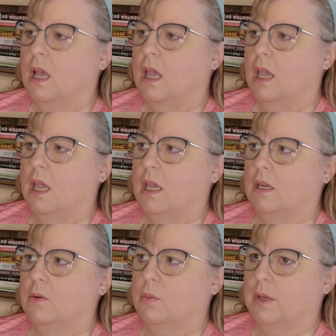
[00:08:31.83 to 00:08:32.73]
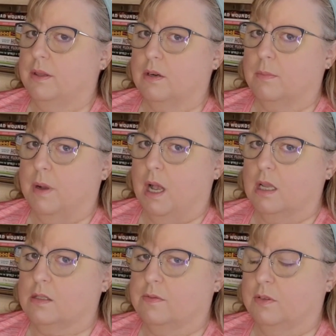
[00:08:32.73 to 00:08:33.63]
And with her
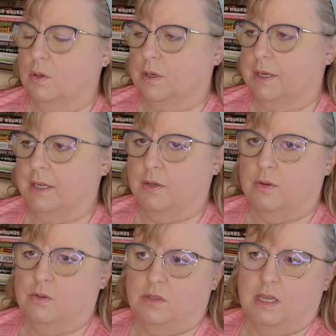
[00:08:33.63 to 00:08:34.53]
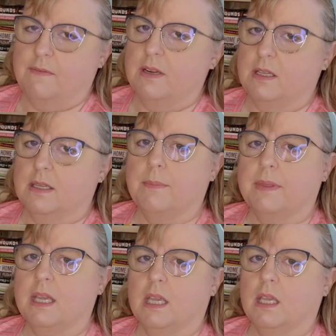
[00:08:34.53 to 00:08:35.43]
boss, Flory, who's
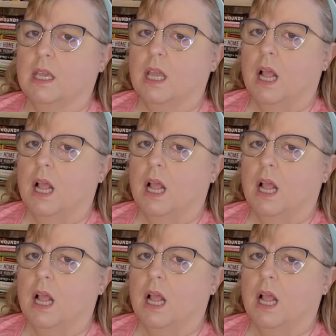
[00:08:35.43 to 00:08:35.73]
70-something,